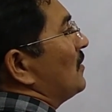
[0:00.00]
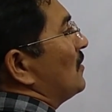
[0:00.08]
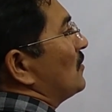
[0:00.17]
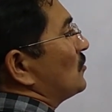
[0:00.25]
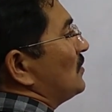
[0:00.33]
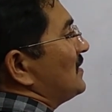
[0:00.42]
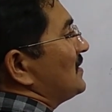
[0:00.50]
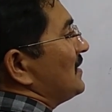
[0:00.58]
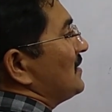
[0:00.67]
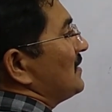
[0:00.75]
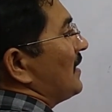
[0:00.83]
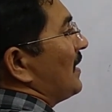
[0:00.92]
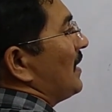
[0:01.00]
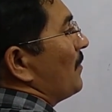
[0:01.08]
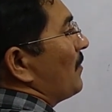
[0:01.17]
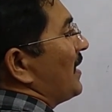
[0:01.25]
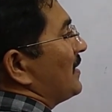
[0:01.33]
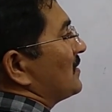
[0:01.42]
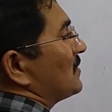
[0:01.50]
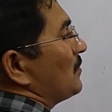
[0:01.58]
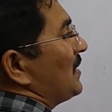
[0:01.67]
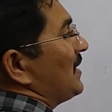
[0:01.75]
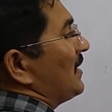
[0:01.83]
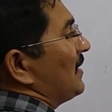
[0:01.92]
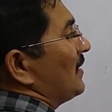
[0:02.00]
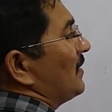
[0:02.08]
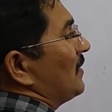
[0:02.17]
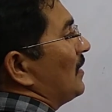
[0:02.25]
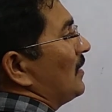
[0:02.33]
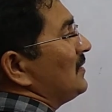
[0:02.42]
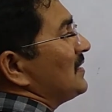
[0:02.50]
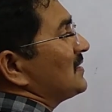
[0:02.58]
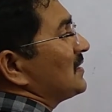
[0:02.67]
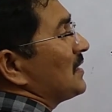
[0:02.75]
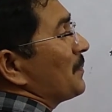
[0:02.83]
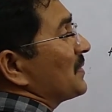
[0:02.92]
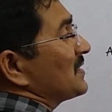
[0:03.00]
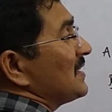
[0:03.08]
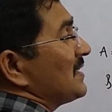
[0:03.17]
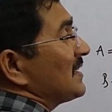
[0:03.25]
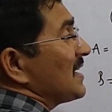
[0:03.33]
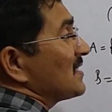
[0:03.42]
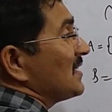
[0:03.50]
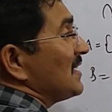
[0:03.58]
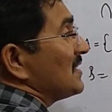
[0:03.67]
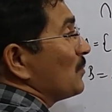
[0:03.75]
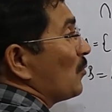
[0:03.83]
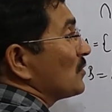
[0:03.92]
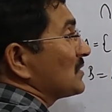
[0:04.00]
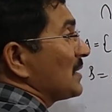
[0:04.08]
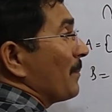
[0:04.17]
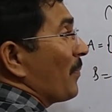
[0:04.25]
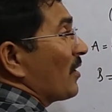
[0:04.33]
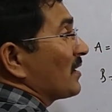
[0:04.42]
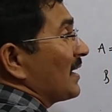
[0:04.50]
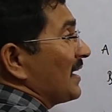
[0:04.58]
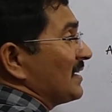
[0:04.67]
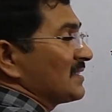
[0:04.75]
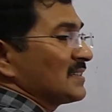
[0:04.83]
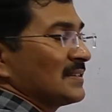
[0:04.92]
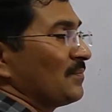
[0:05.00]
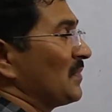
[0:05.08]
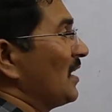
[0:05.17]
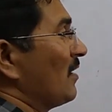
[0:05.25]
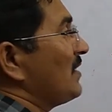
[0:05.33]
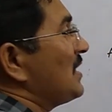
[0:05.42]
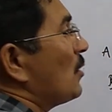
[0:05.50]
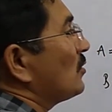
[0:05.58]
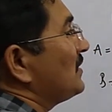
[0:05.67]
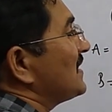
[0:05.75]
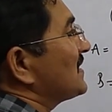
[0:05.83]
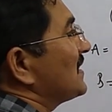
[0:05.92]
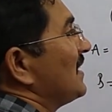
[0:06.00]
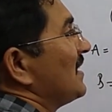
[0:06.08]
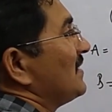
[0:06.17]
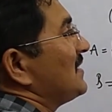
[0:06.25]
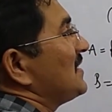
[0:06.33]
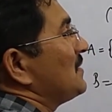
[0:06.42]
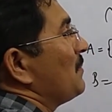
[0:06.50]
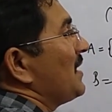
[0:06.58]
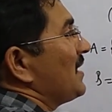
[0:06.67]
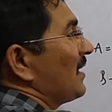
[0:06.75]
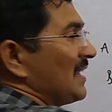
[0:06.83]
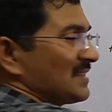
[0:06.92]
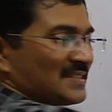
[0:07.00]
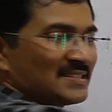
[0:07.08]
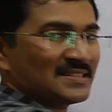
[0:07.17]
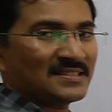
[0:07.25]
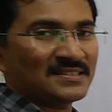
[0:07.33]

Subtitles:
So this is A minus B. This representation is most important. Without this, this is meaningless.